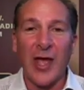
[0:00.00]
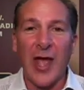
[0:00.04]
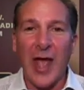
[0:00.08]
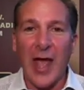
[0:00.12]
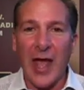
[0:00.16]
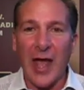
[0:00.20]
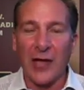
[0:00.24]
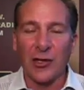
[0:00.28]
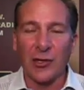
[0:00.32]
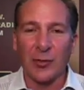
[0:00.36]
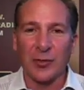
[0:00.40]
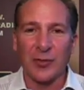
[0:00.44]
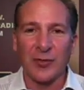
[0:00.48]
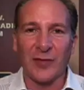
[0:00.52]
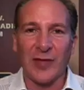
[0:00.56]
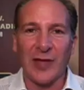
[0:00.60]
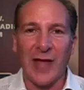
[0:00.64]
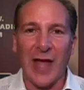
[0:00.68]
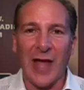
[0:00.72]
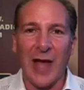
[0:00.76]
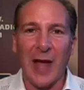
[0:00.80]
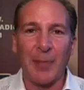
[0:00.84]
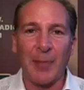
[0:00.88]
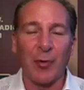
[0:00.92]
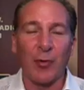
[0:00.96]
and Euro Pacific
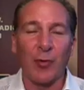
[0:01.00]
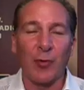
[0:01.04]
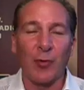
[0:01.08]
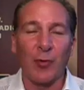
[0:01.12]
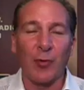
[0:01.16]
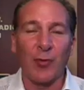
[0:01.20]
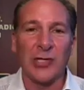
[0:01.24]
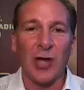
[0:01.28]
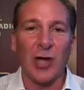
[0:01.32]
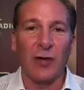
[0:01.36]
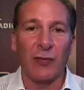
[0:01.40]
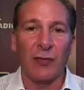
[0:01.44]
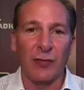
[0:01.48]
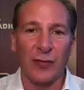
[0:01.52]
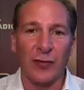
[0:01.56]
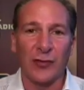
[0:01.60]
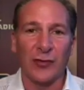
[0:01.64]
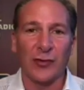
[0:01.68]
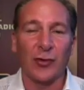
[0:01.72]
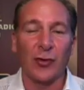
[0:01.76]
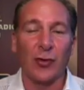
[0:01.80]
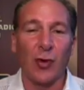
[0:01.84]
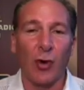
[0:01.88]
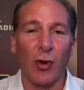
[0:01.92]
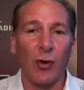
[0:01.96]
Capital, we sell
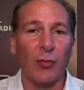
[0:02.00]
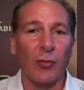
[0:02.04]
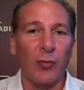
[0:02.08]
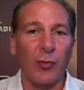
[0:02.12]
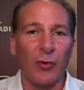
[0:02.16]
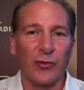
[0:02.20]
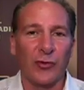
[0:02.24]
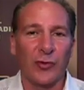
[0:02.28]
physical gold.